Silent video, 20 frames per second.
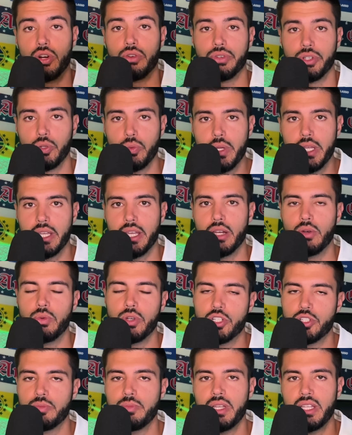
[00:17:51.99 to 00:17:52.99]
over the weekend,
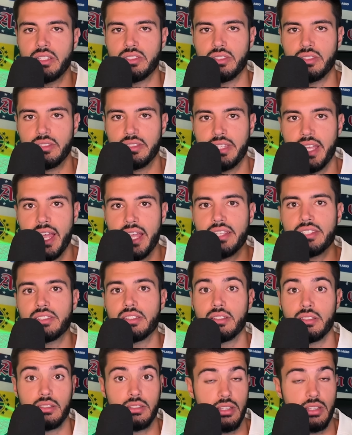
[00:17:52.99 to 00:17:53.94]
which means Dest,